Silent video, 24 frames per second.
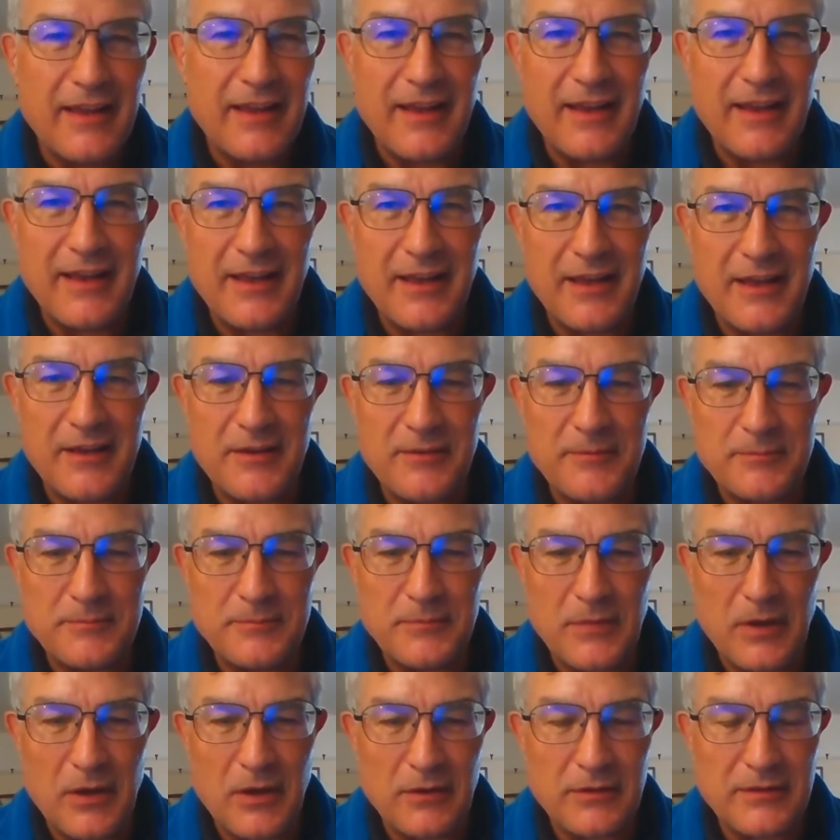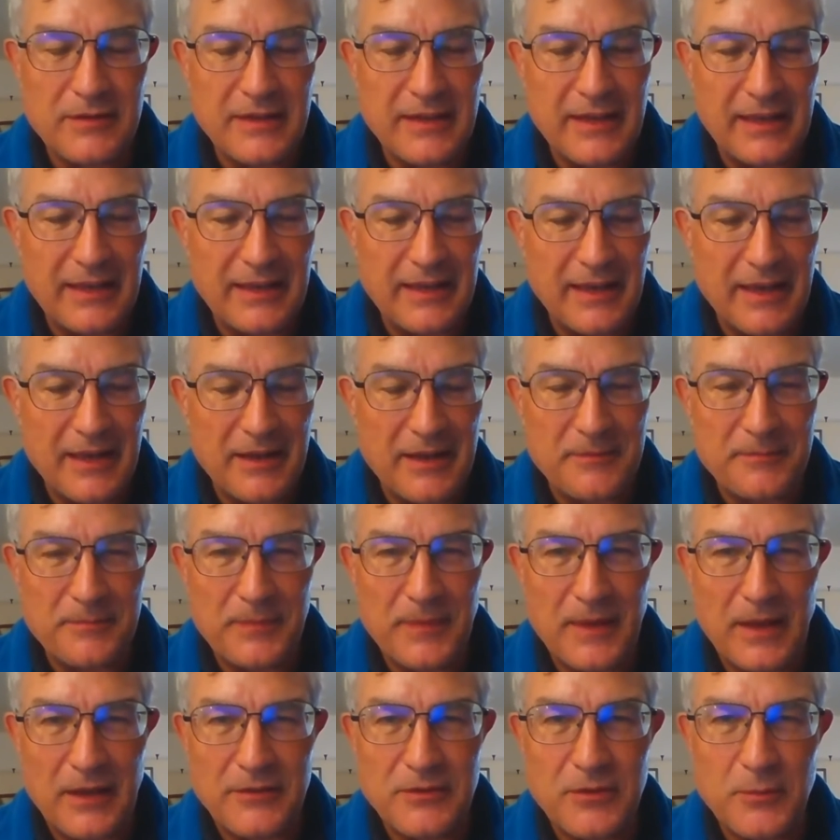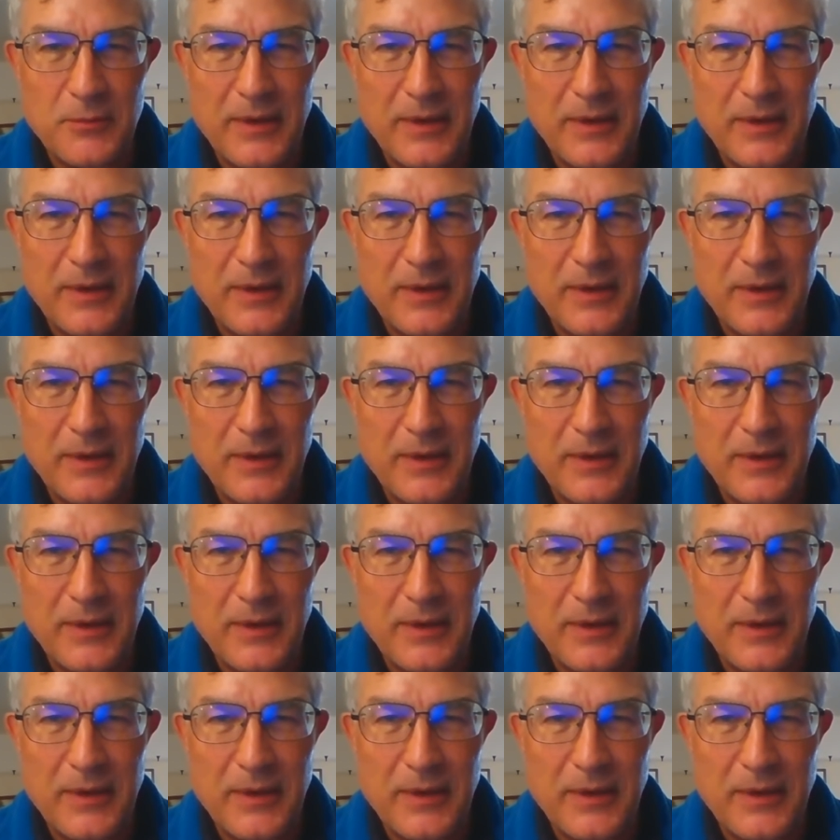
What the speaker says: on the